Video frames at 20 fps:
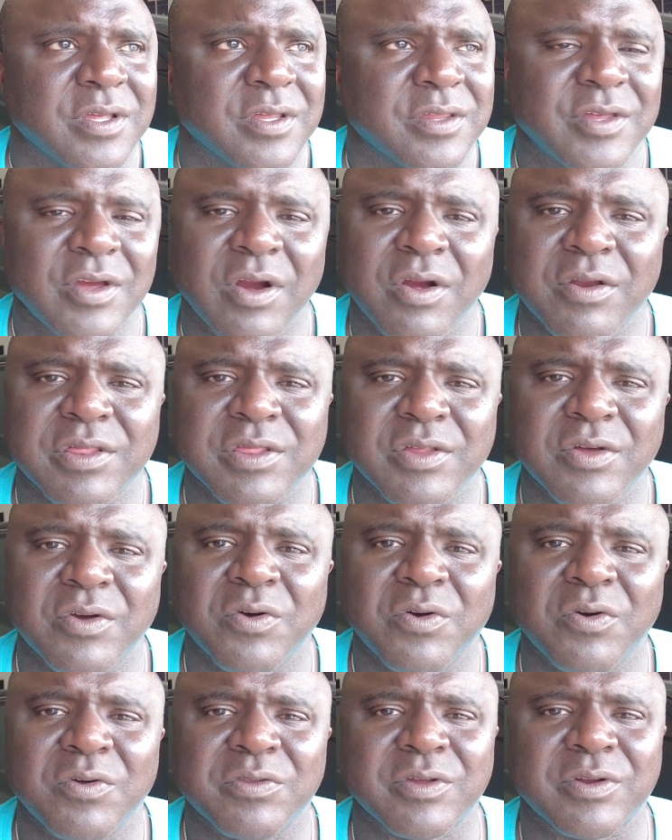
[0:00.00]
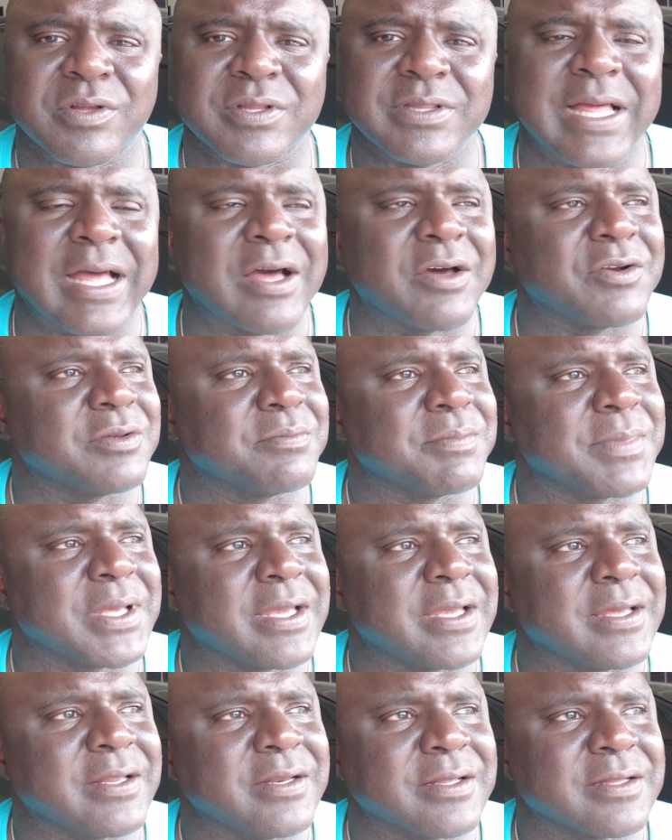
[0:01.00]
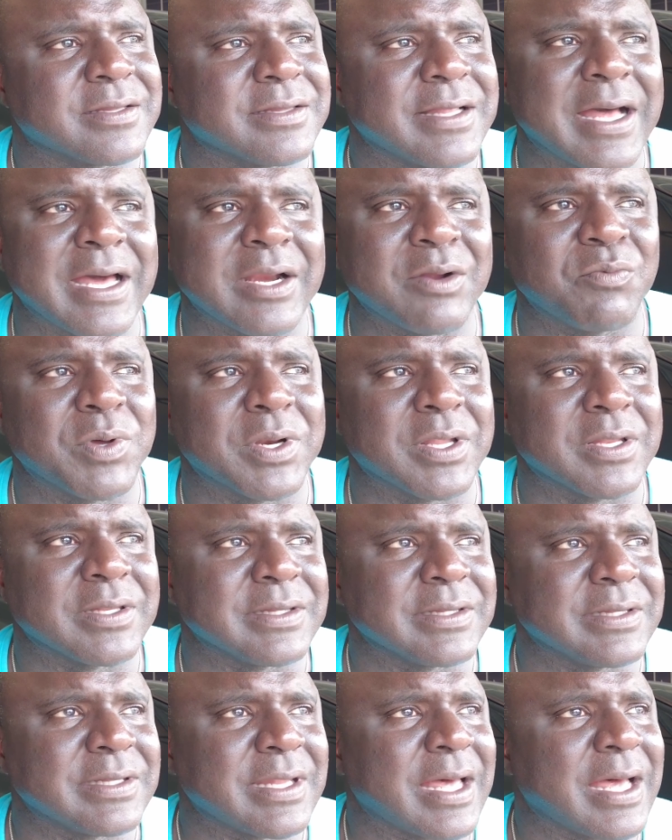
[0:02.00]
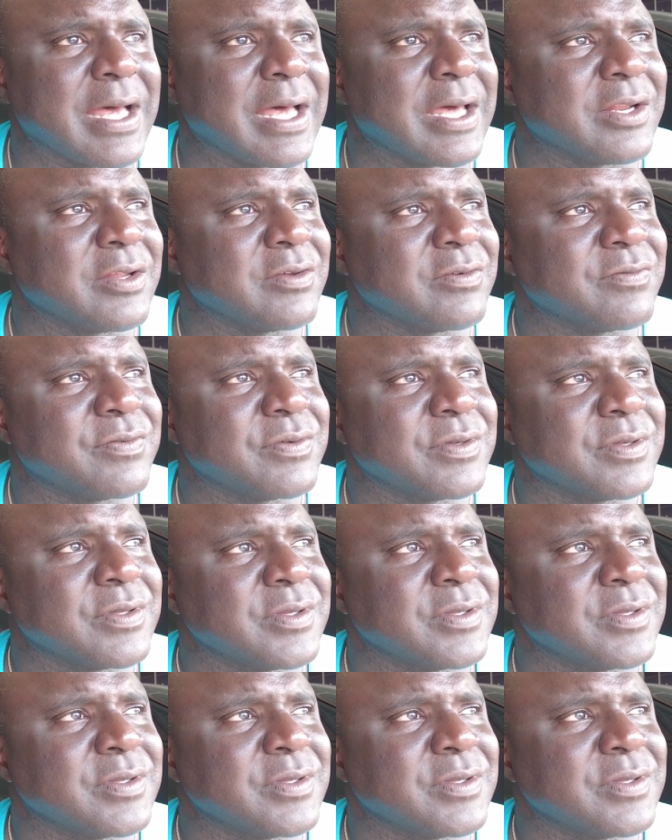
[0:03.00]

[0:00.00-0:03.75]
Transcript: See, our souls are clouded, man, clouded with a lot of